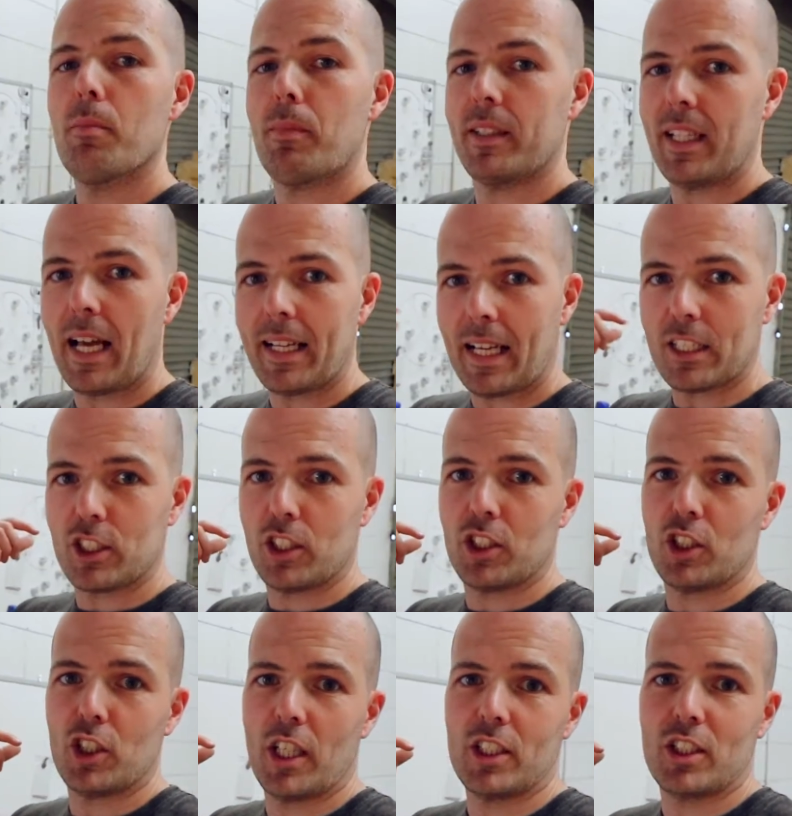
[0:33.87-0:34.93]
My dad actually
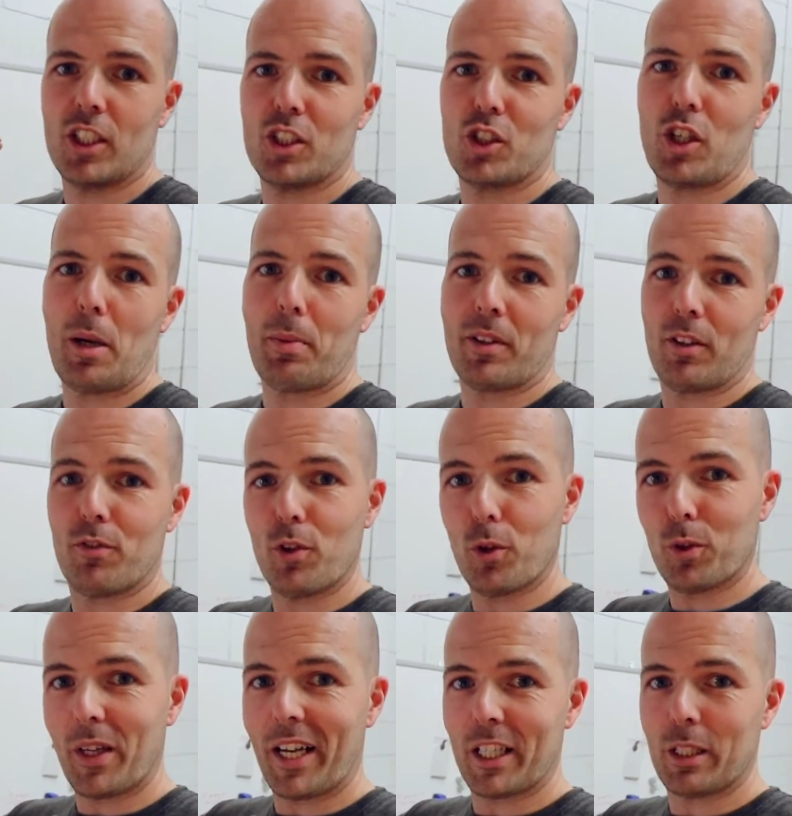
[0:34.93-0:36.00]
suggested strapping the fuel
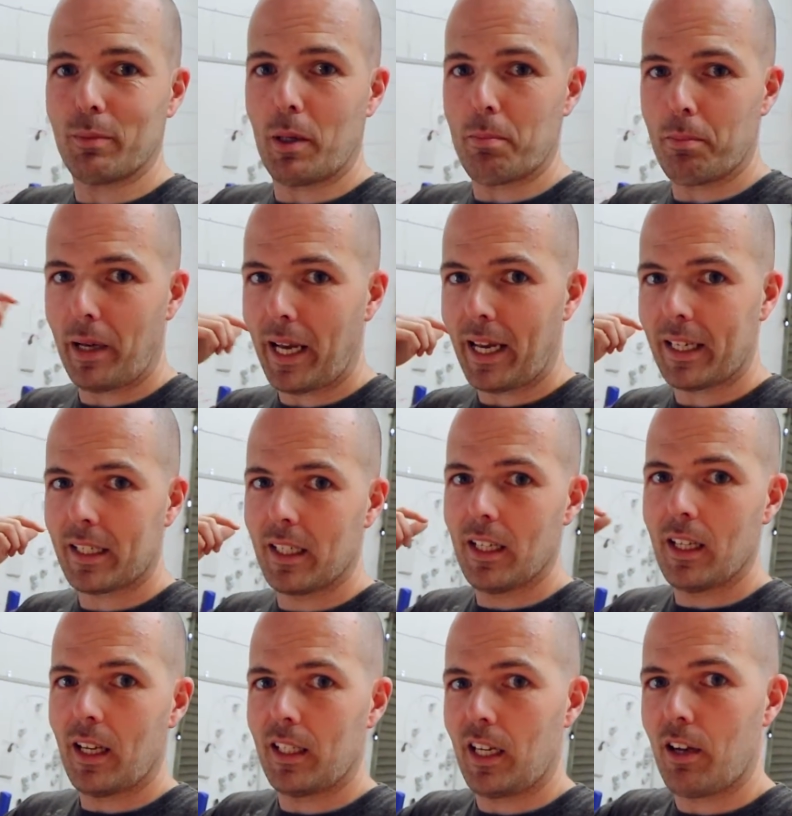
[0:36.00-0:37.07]
tank to my back
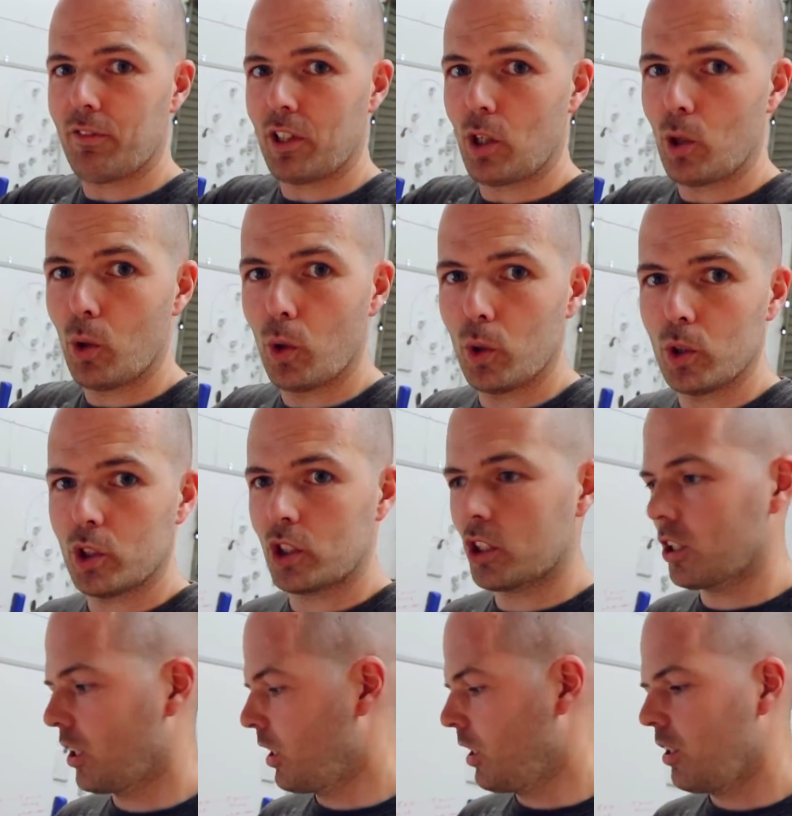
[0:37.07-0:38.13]
and having a
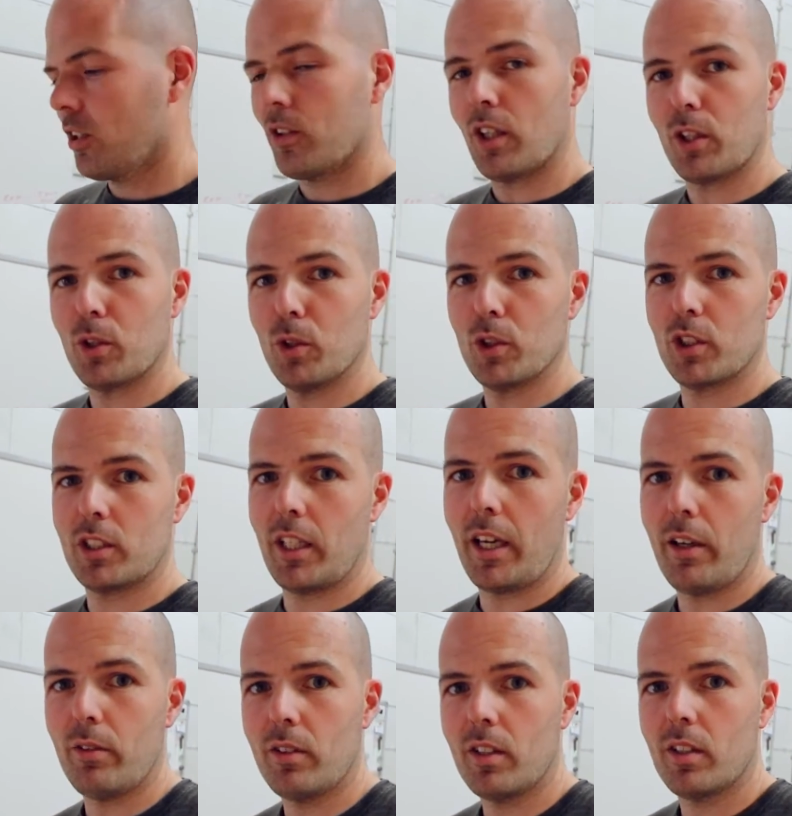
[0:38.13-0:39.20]
hose that goes
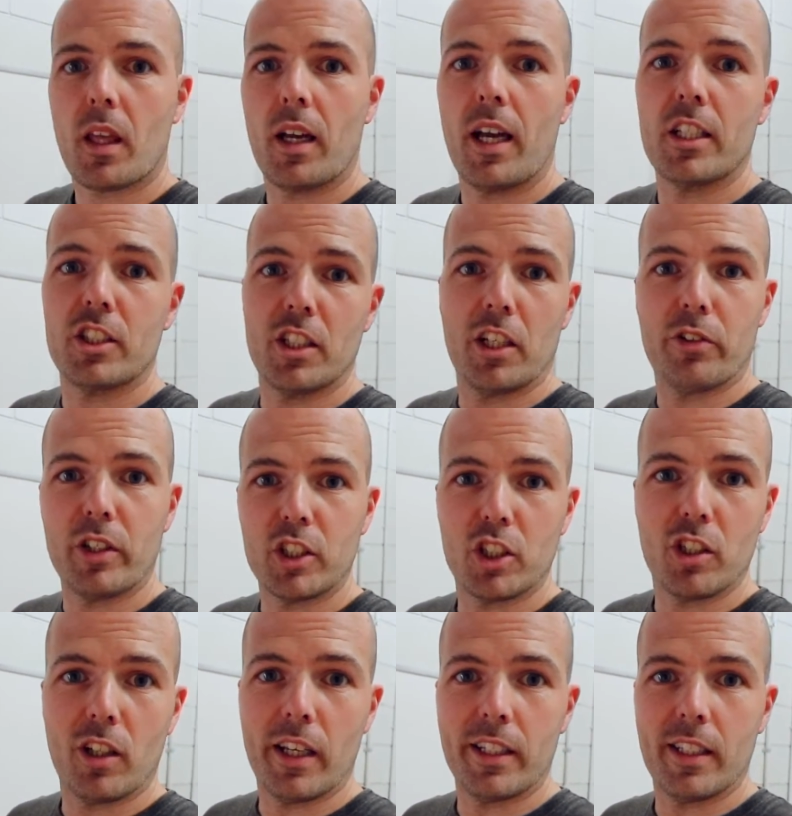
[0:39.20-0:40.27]
down. It's an
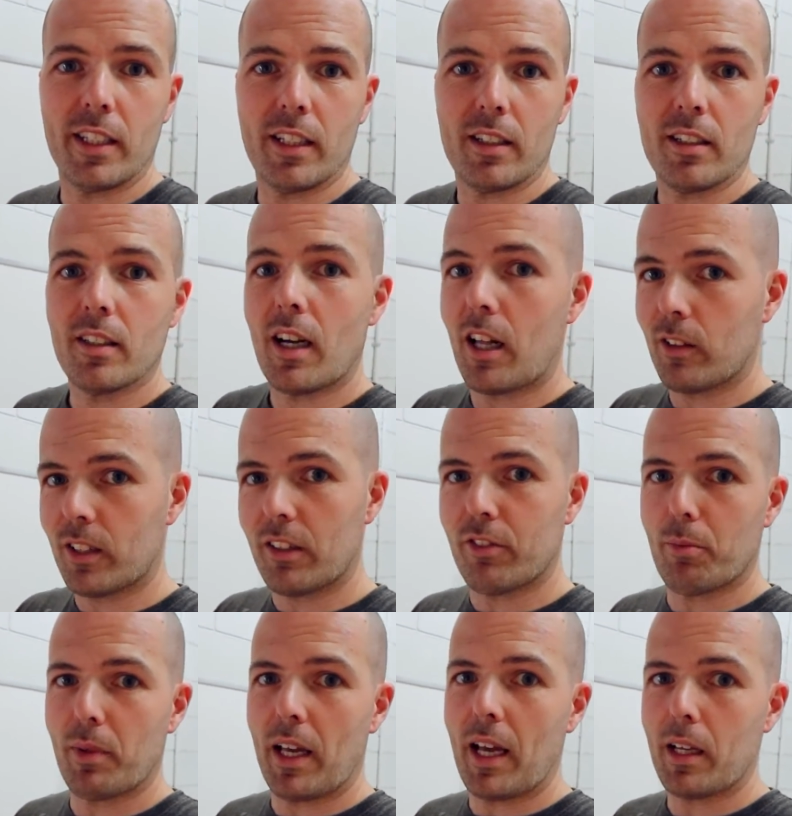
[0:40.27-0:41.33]
original idea, I'll give
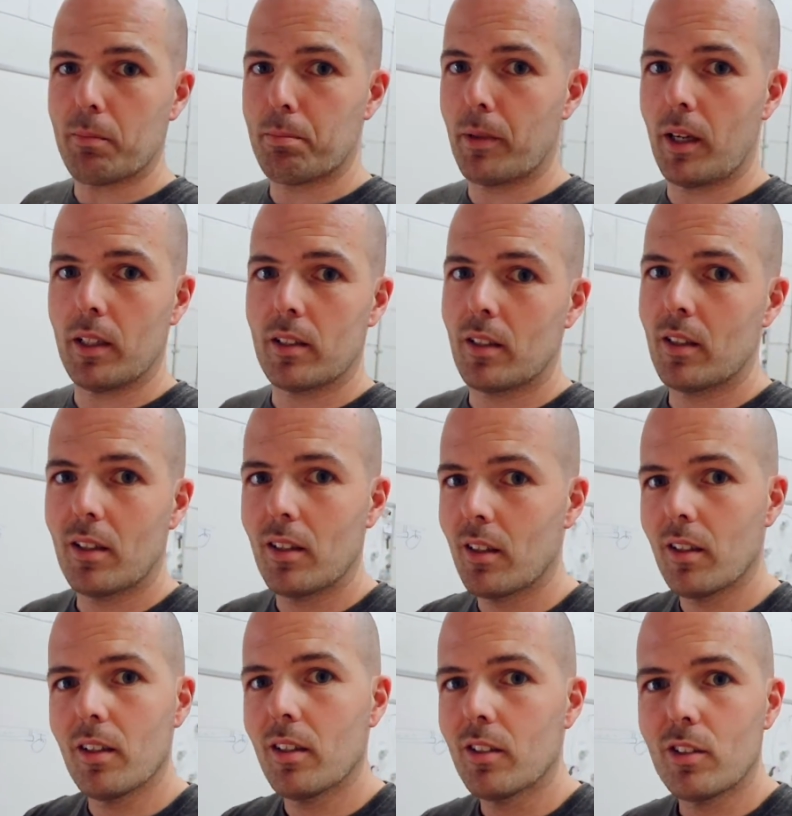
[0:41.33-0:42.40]
him that, but
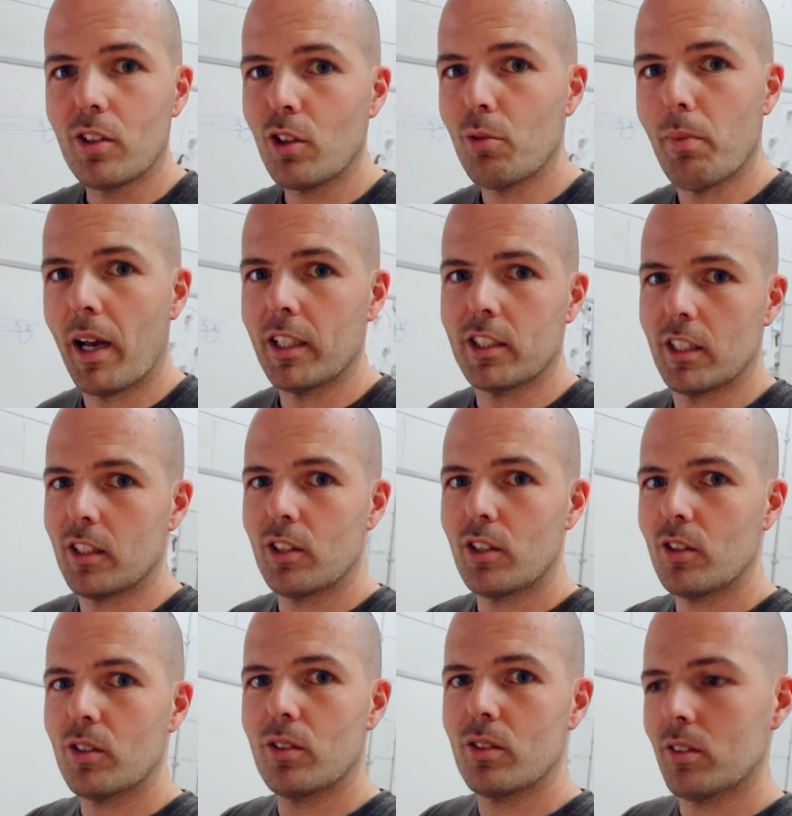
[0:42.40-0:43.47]
too messy,
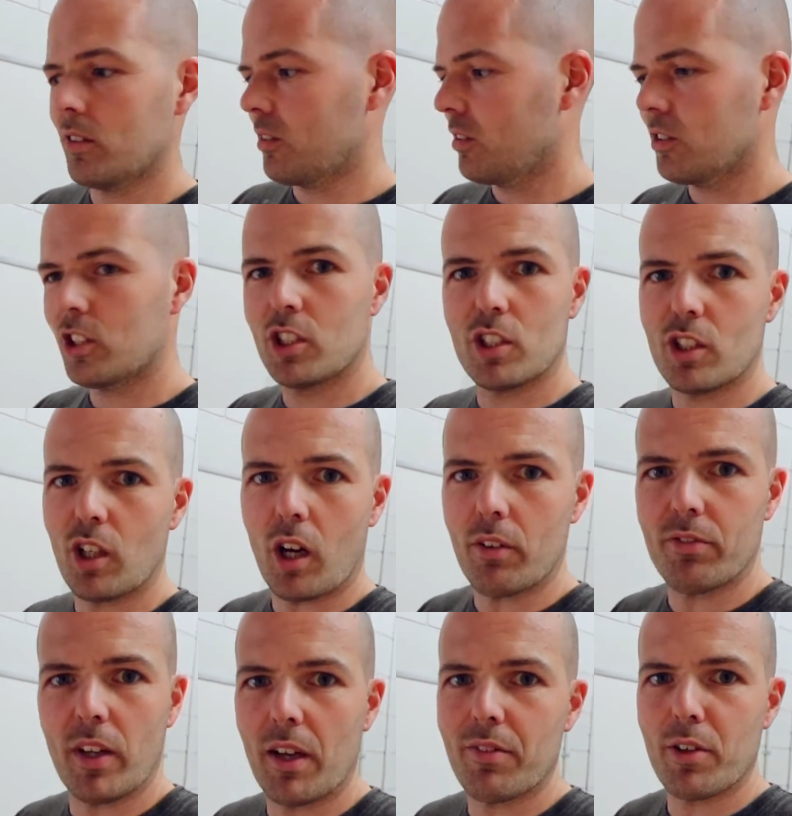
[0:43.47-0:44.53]
too
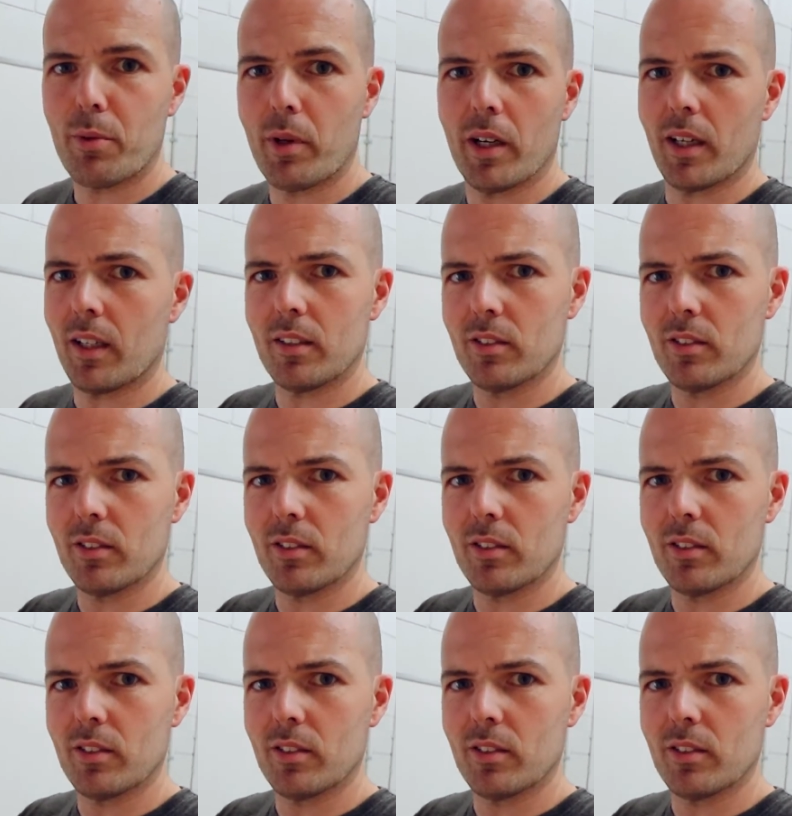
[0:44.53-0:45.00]
stuff everywhere.